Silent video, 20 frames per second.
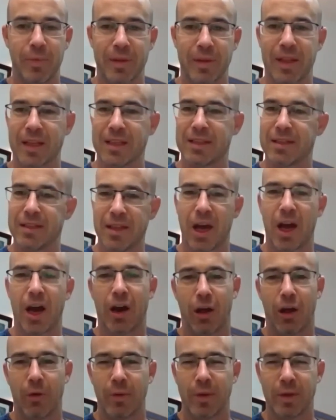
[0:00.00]
but that's not
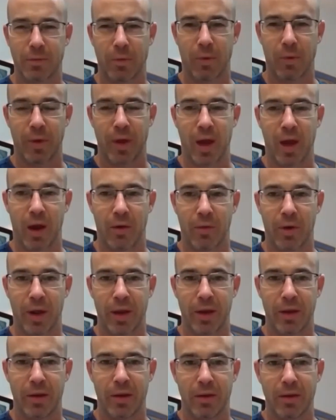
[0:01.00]
always where we are,
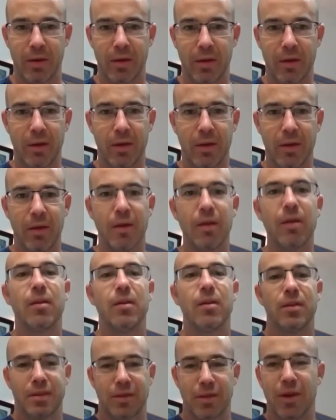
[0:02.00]
right?
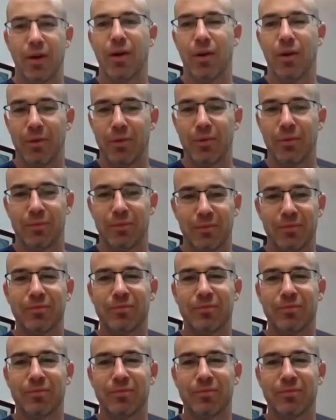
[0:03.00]
So